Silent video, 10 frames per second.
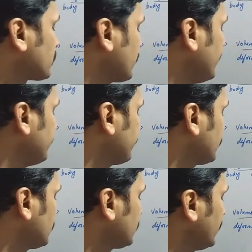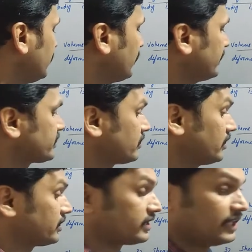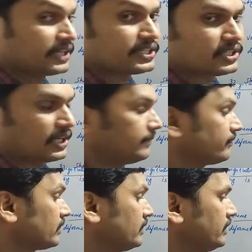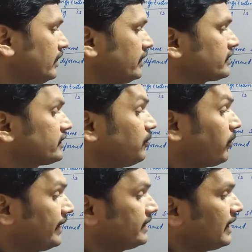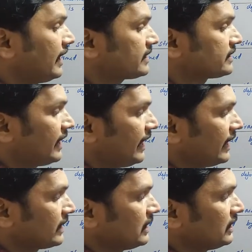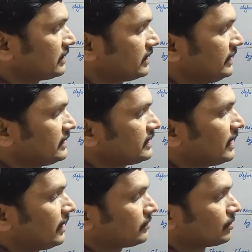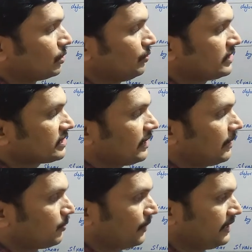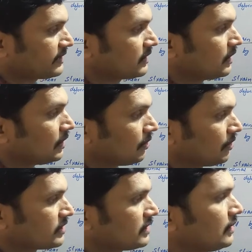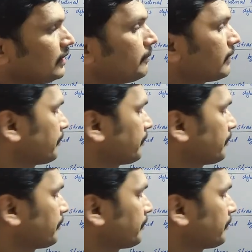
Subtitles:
strain. The third one is shear strain. It is defined as the angle theta through which a face originally